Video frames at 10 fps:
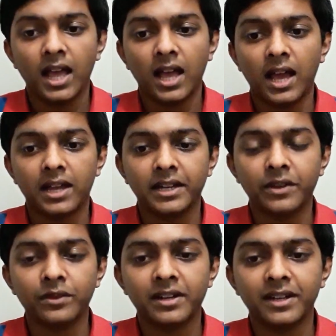and
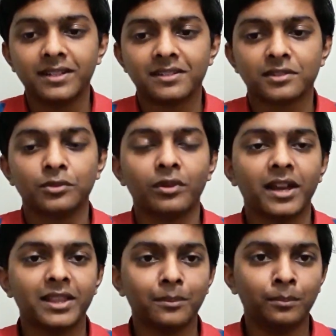it will really just look
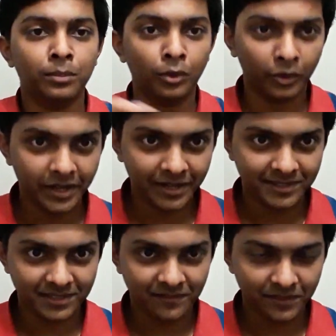like the bloated
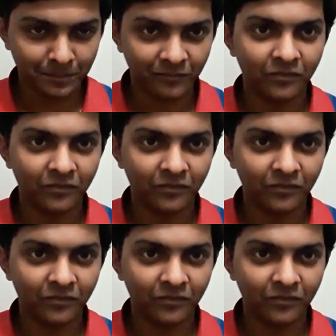itself the